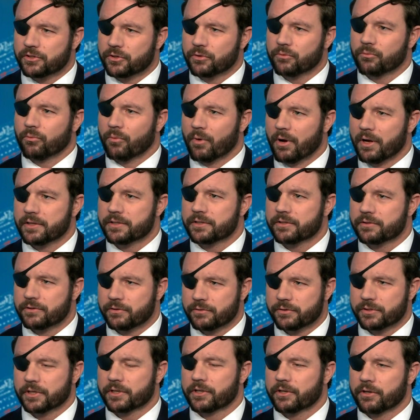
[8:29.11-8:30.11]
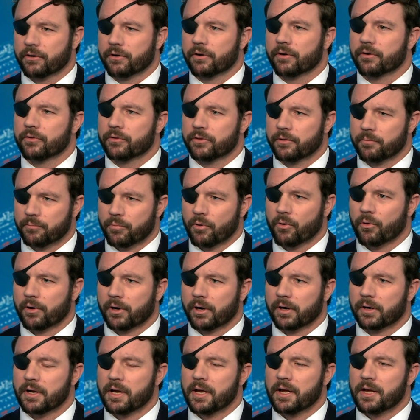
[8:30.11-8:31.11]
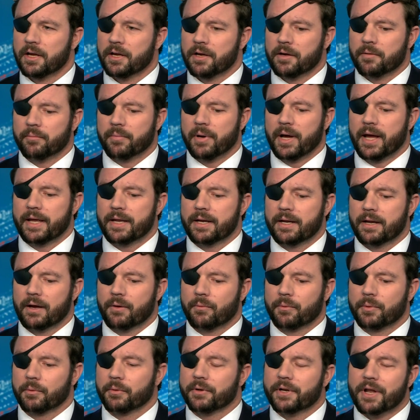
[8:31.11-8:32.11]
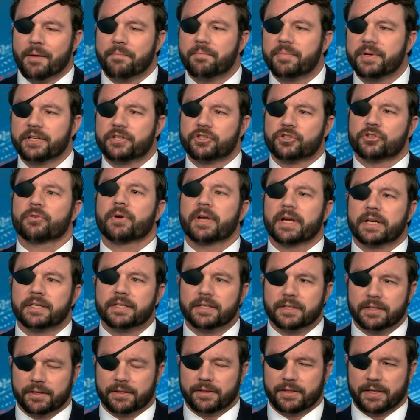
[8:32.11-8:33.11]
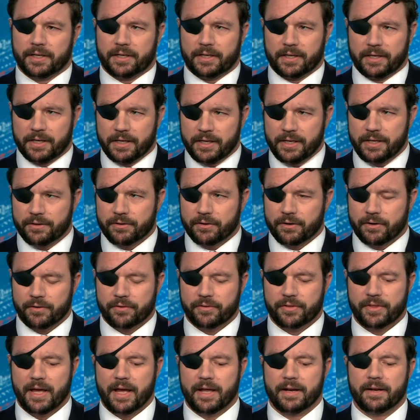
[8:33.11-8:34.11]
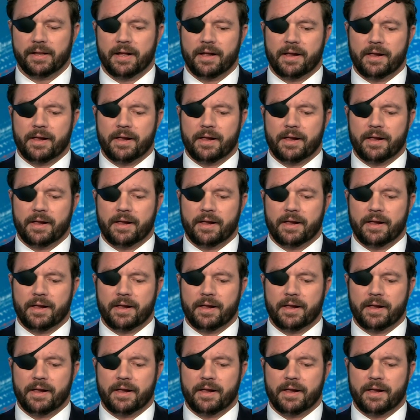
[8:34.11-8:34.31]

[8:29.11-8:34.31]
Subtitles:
who want to secure the border. But we will not be tricked into thinking either that